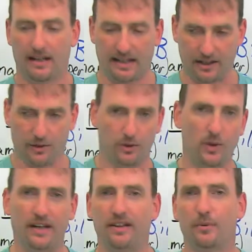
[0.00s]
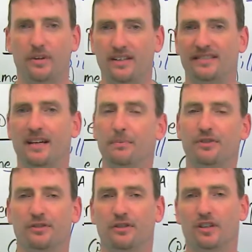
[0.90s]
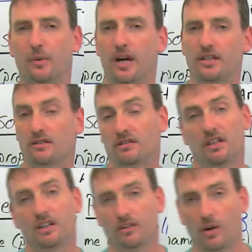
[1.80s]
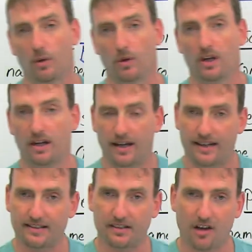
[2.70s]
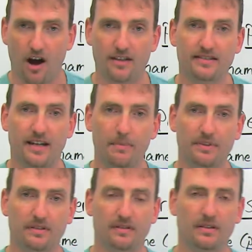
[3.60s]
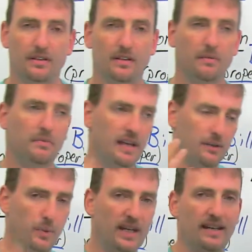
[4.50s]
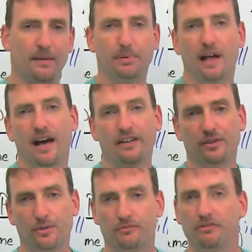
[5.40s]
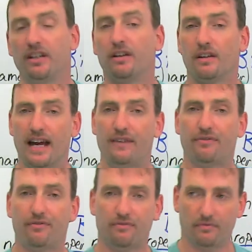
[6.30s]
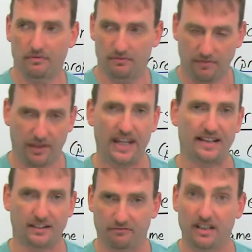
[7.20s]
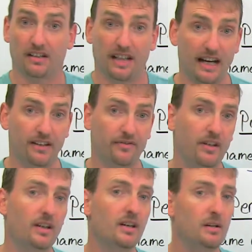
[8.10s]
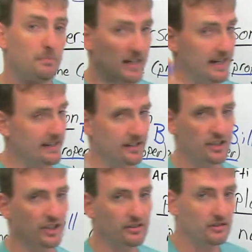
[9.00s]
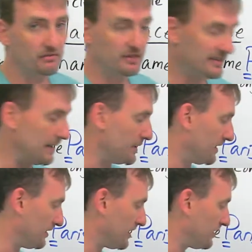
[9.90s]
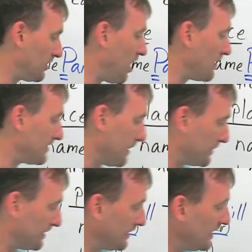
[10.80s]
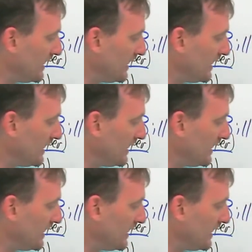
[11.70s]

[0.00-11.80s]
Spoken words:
Can you do anything with these numbers or equations? No. It's concepts that we can apply to real life things in real life. But again, they're just subjects, they're just concepts.